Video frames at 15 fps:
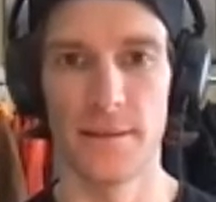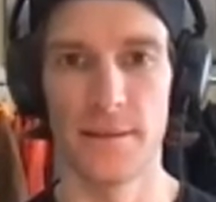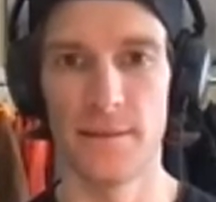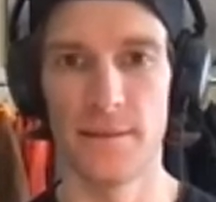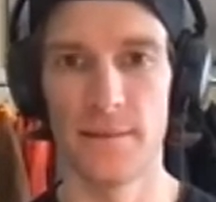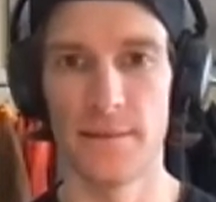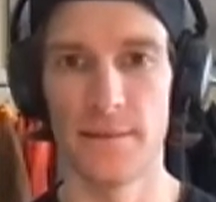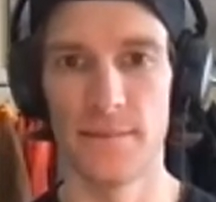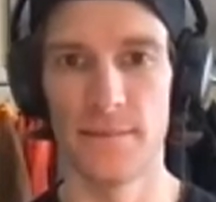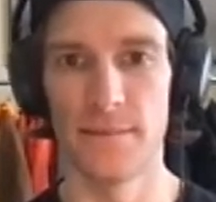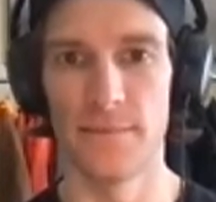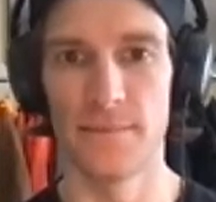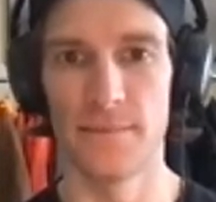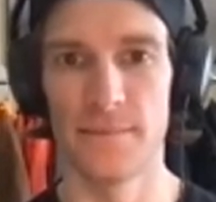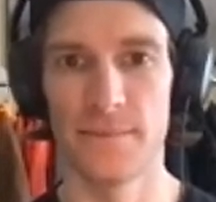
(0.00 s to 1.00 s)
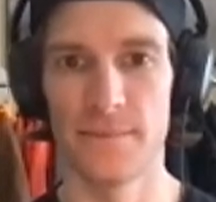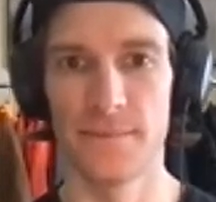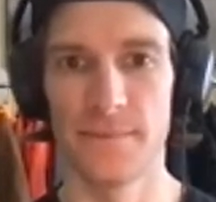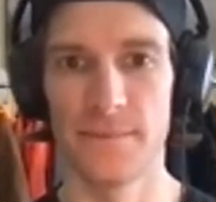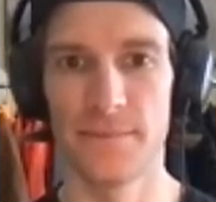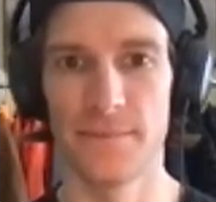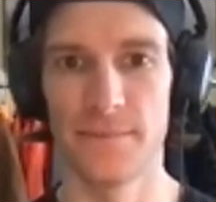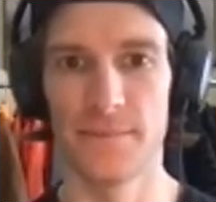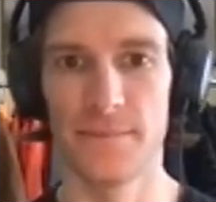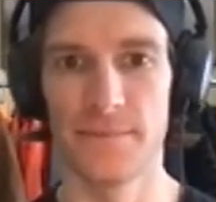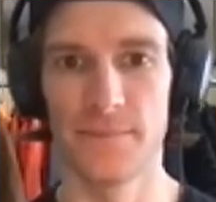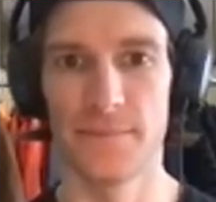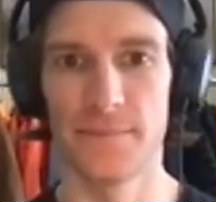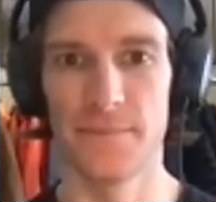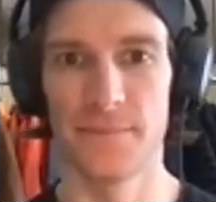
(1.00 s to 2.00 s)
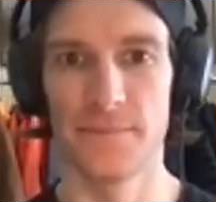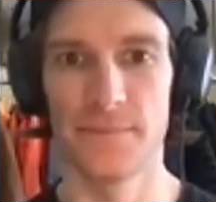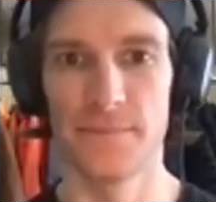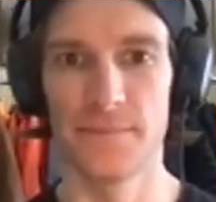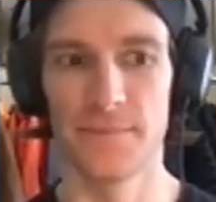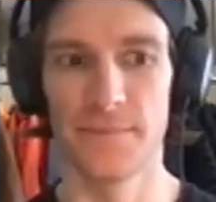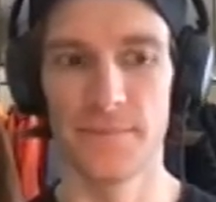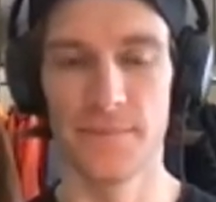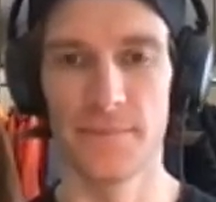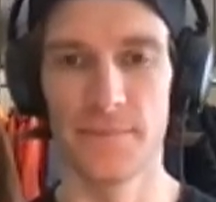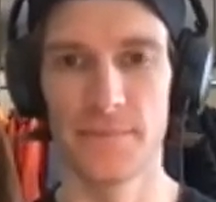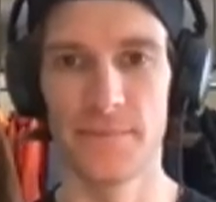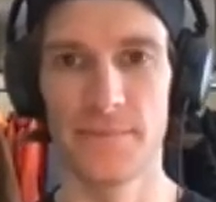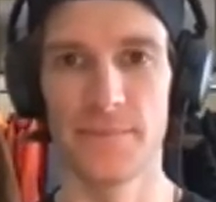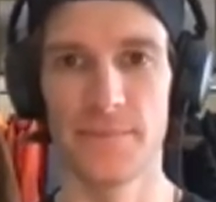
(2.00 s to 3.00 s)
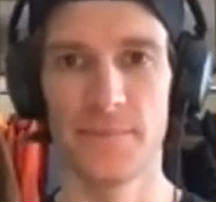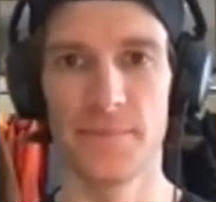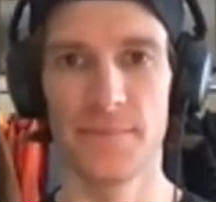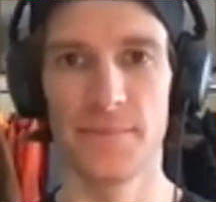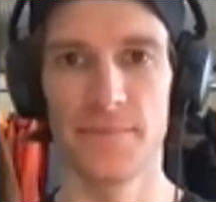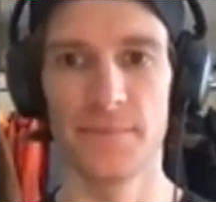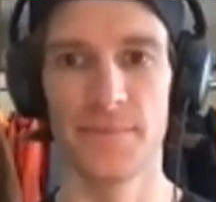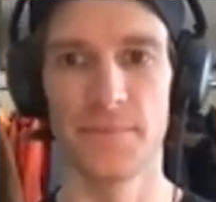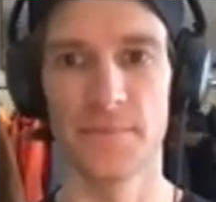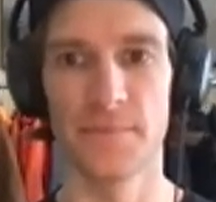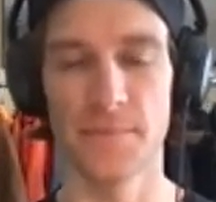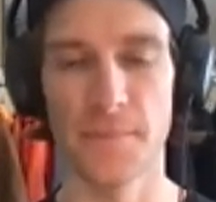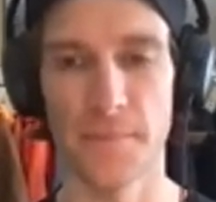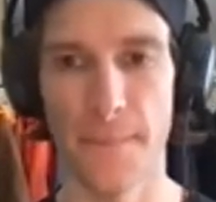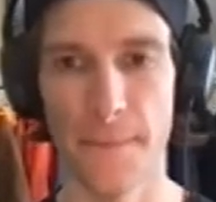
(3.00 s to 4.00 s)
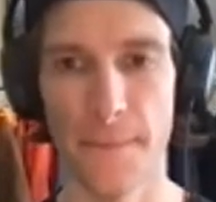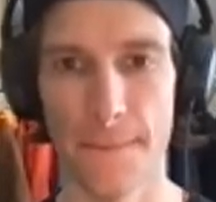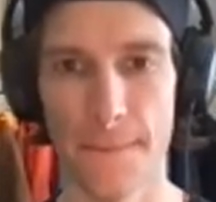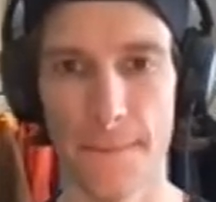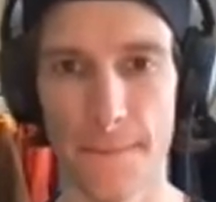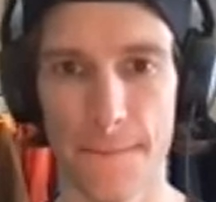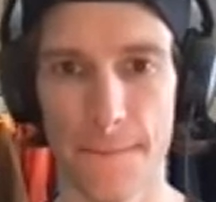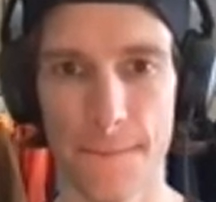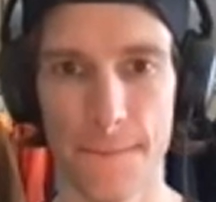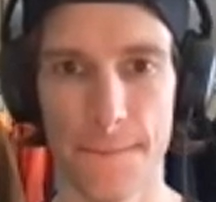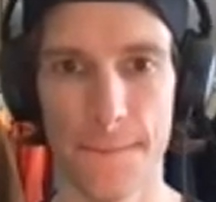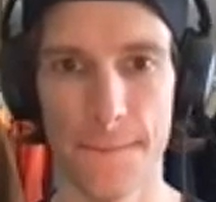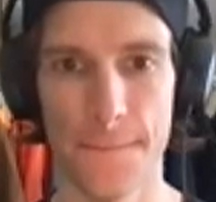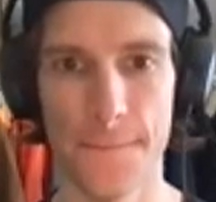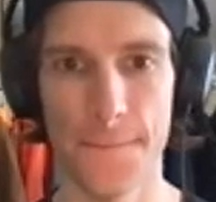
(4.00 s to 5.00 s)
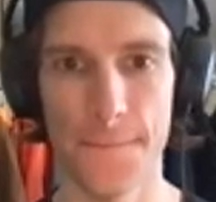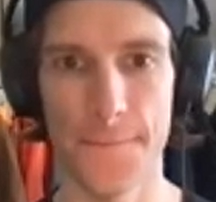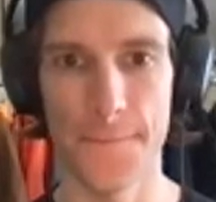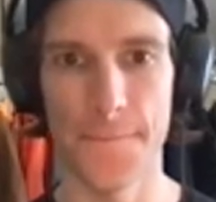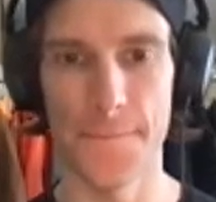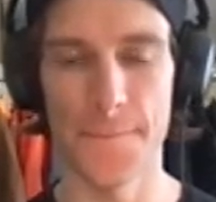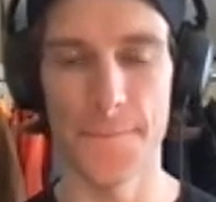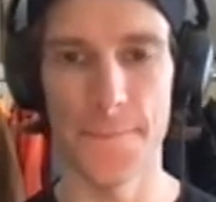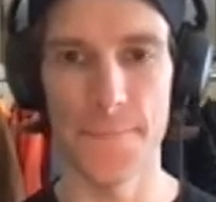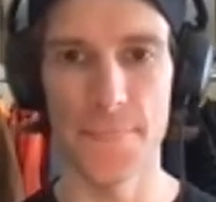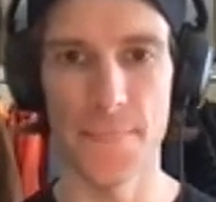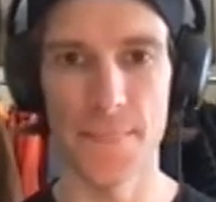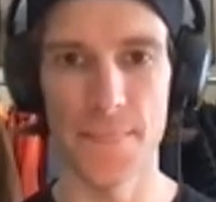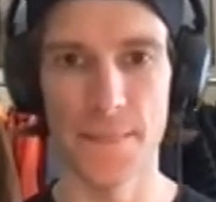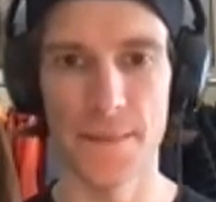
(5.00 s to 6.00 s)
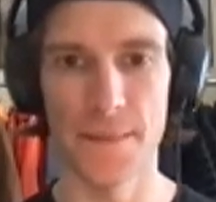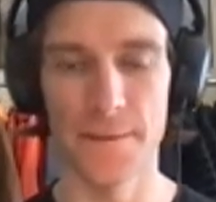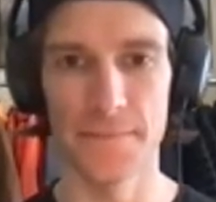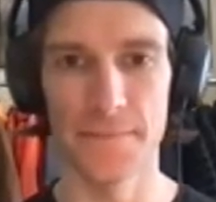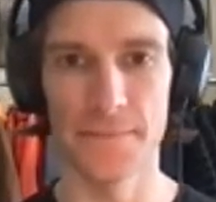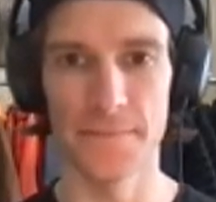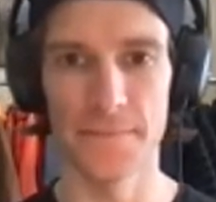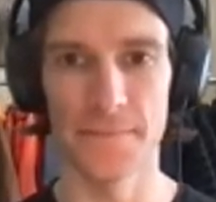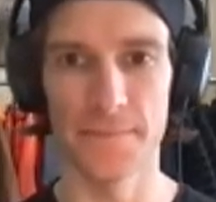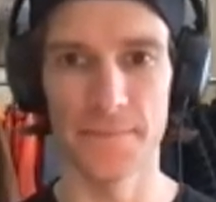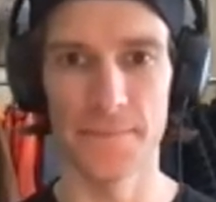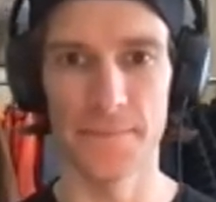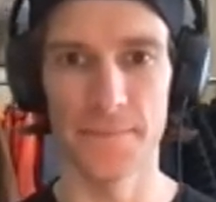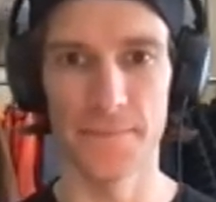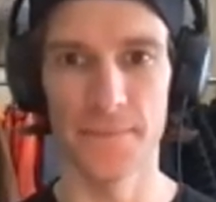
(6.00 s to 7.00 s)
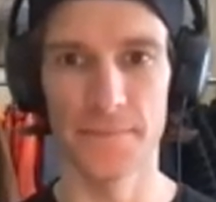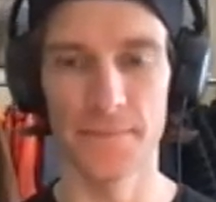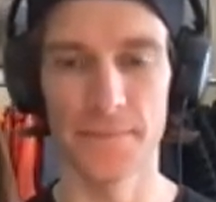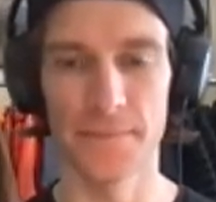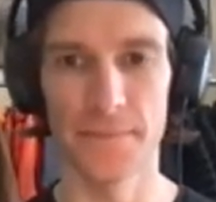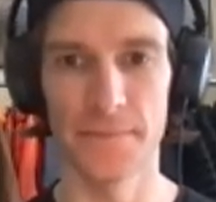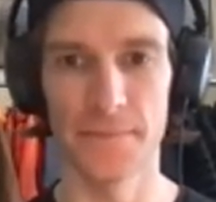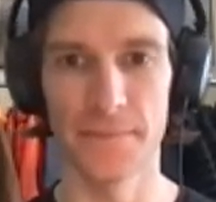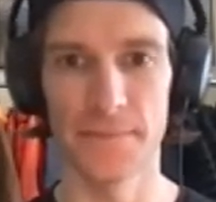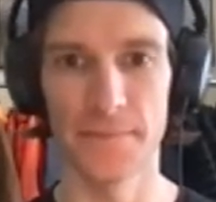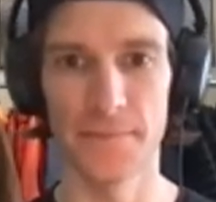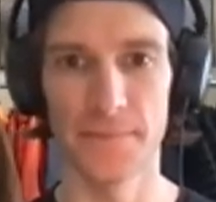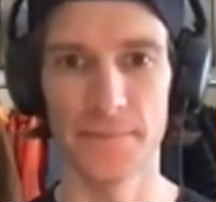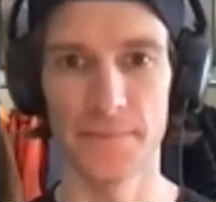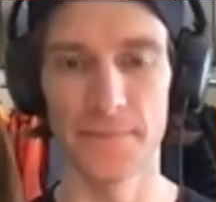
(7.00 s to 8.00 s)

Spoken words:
(not speaking)